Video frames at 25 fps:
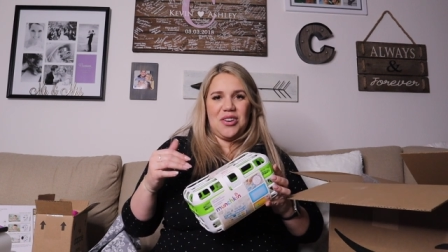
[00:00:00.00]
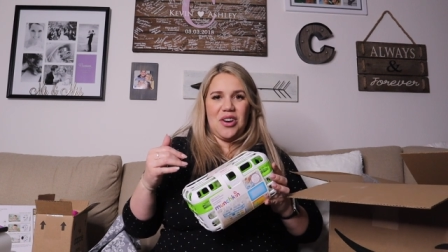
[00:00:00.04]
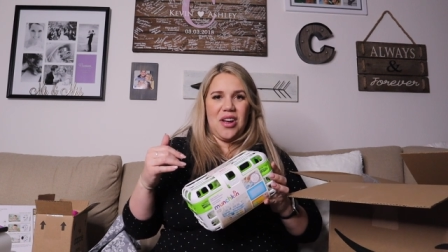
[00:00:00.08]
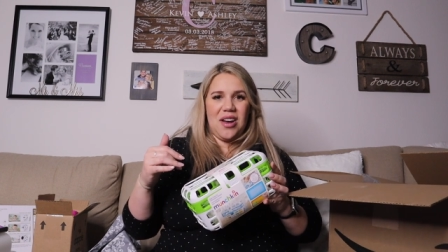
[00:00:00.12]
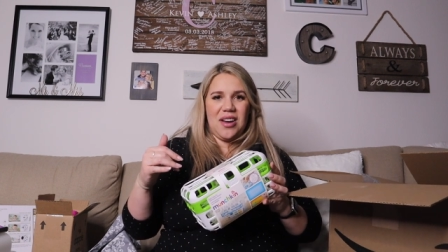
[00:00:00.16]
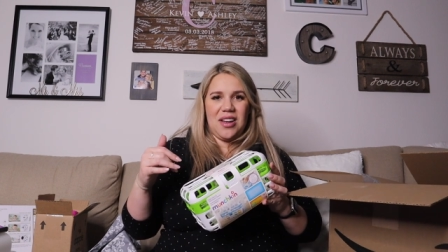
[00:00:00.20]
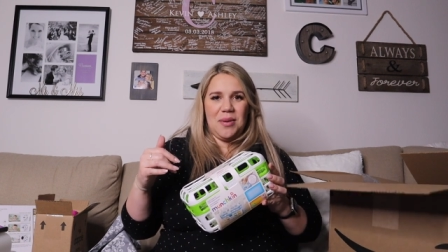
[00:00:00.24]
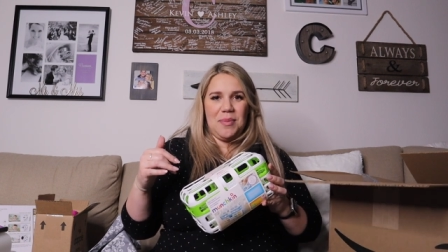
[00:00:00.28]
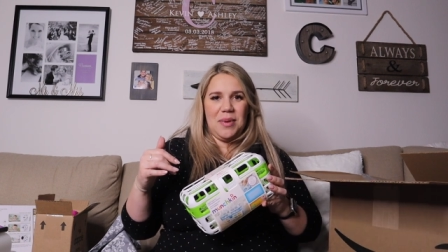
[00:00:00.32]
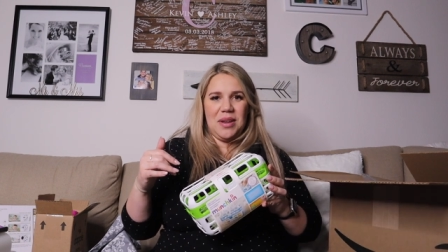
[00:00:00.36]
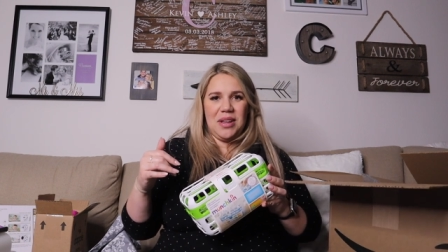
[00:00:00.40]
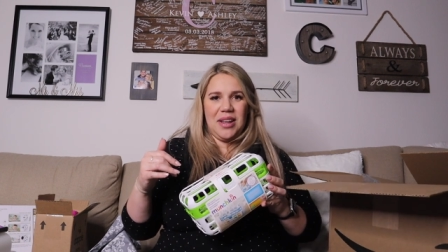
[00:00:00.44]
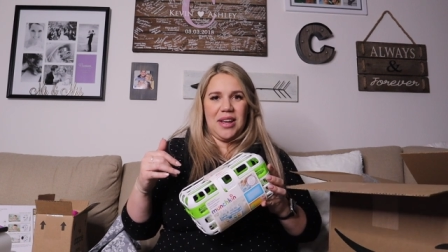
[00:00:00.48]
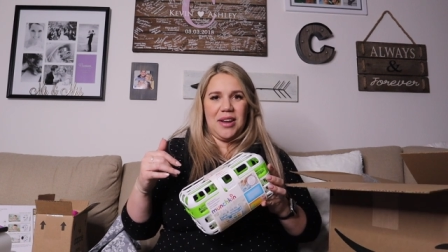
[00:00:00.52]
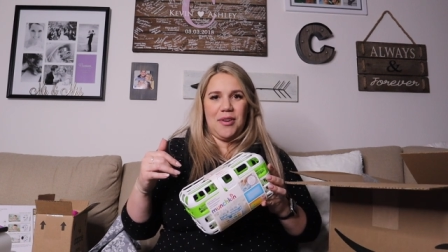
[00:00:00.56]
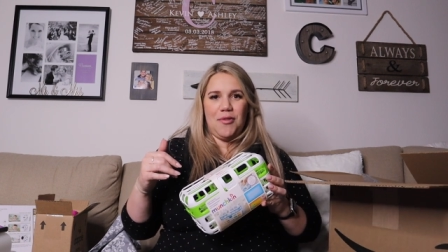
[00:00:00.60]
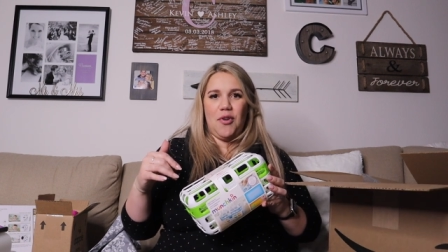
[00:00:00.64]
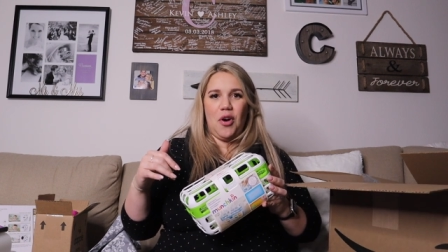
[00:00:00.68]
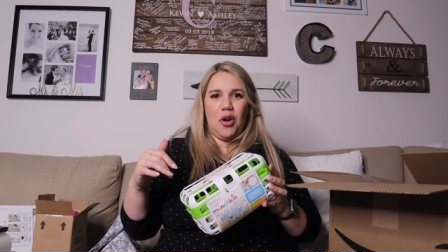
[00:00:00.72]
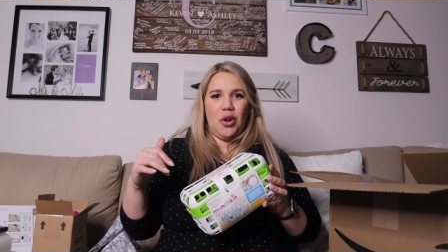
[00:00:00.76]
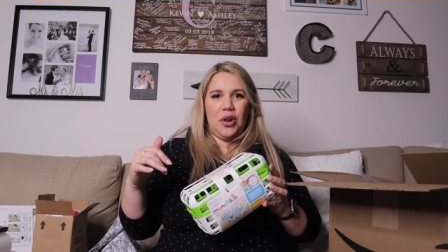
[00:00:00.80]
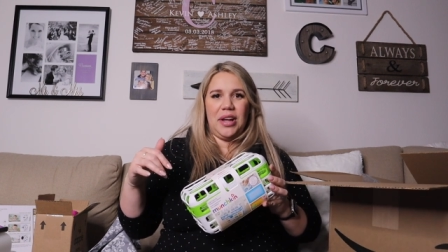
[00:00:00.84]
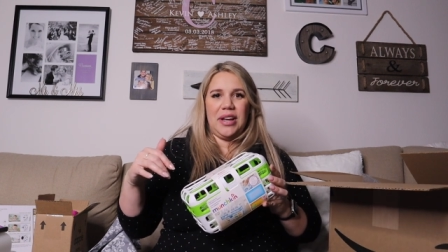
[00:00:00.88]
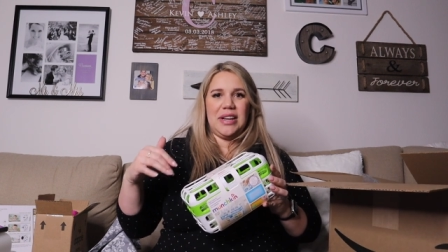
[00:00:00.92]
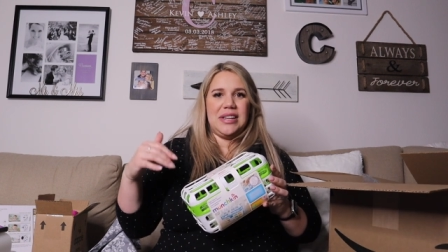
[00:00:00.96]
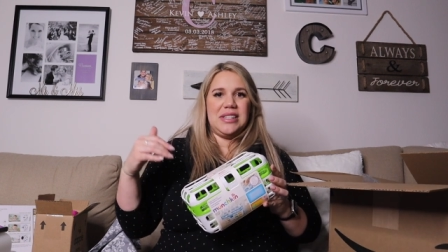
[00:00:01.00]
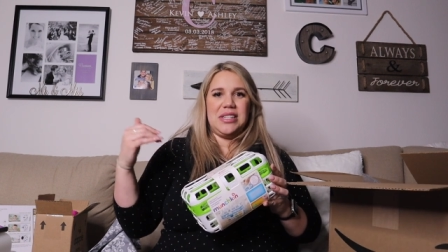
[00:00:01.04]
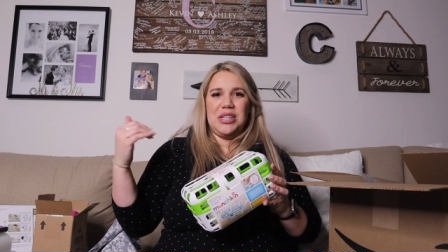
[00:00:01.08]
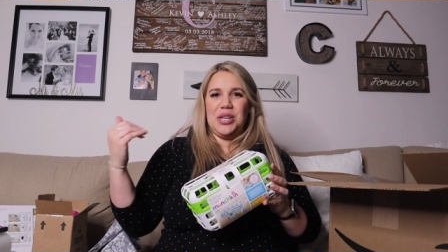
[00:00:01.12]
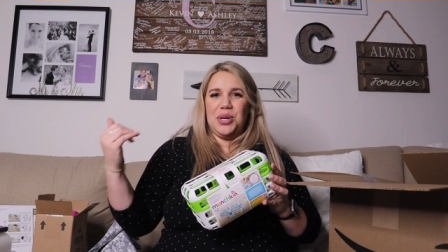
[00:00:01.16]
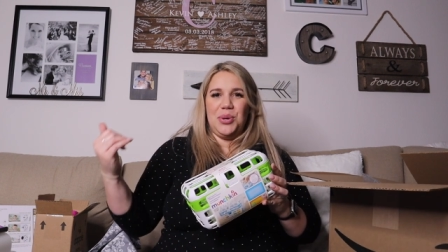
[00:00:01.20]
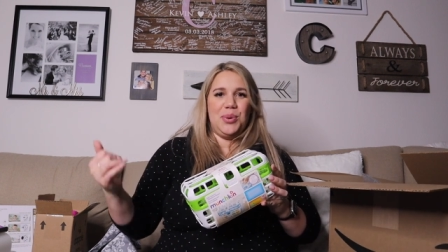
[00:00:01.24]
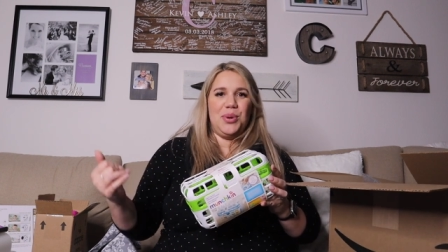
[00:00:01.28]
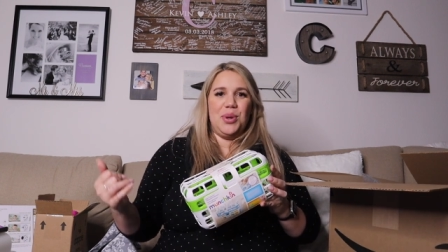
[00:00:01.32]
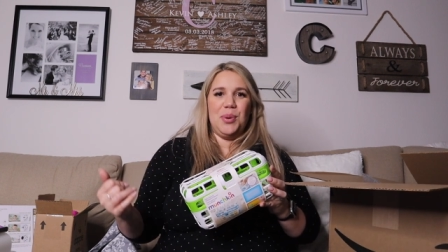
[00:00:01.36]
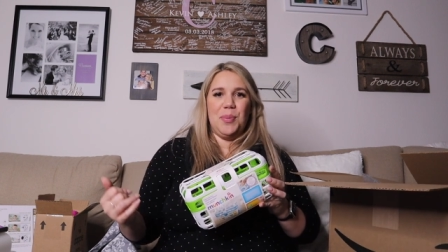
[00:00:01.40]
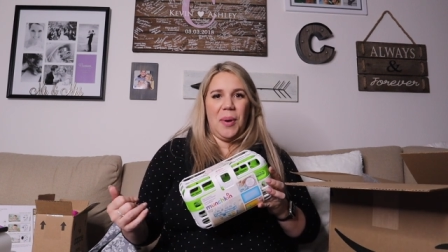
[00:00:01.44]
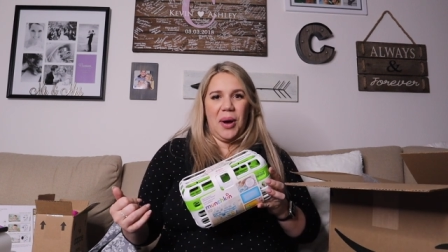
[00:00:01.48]
not going to be like falling
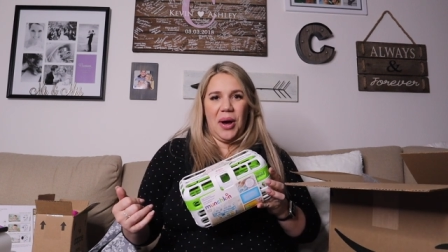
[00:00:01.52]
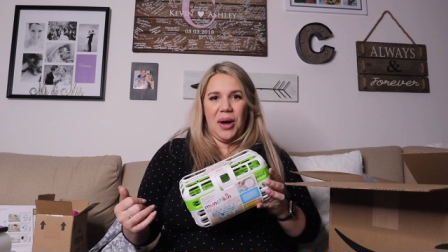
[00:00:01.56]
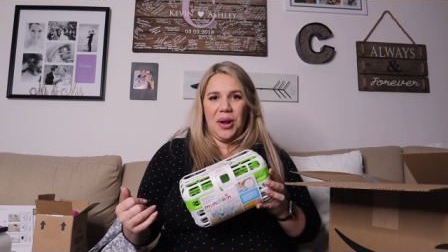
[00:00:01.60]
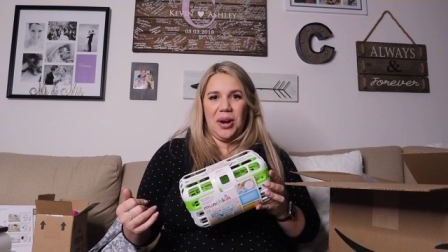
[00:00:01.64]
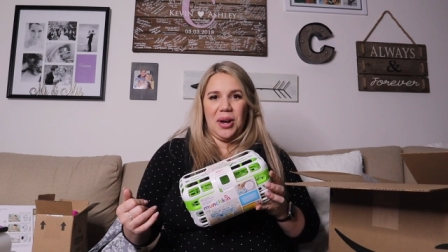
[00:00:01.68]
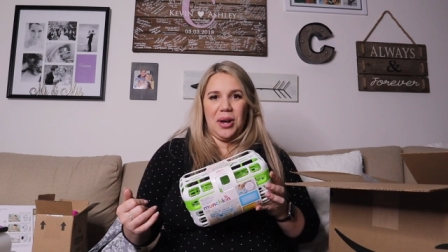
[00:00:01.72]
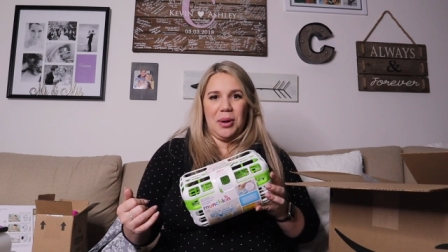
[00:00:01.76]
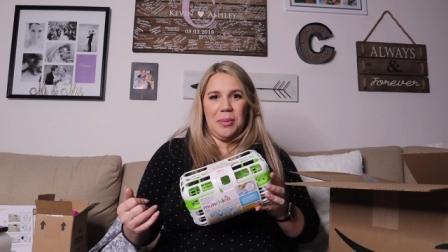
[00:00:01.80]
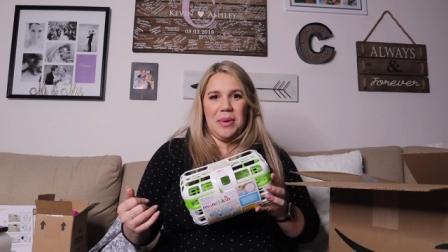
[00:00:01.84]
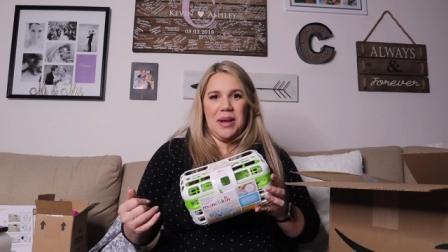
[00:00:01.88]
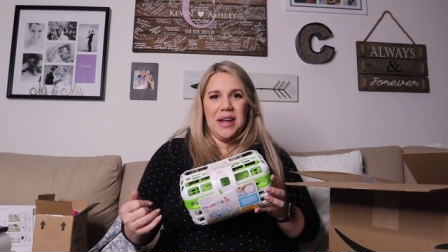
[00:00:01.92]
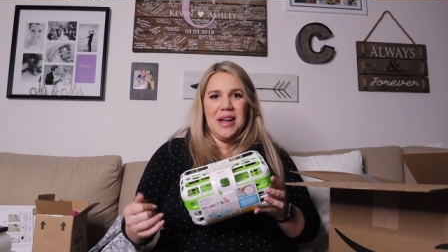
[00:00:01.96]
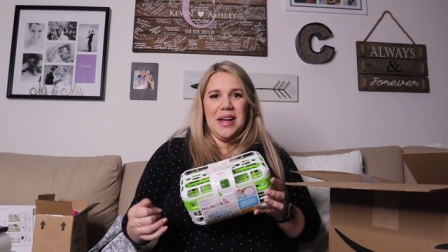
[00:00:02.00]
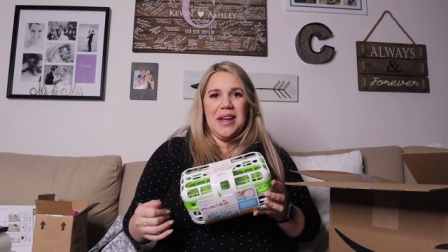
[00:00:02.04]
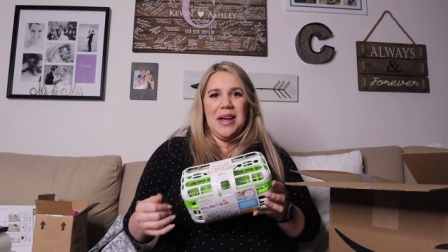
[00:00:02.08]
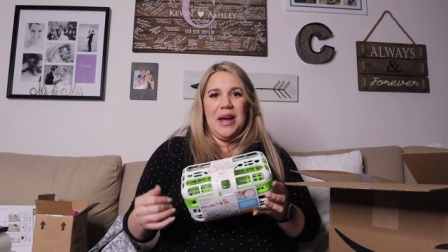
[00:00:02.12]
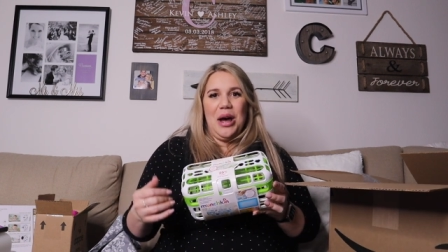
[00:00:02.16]
to the bottom